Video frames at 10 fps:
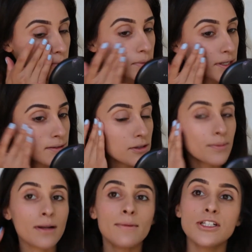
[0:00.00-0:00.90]
Put a little
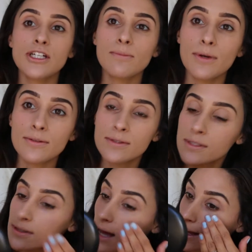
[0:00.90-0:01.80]
bit on my cheekbones.
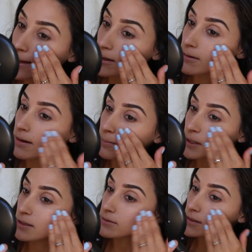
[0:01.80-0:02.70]
The highlighter that I'm
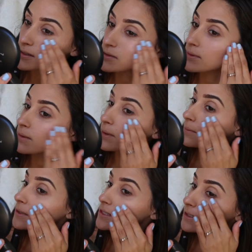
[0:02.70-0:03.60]
going to use looks really
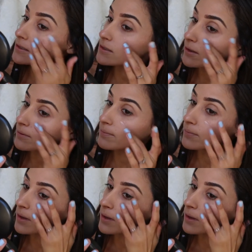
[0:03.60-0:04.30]
pigmented, so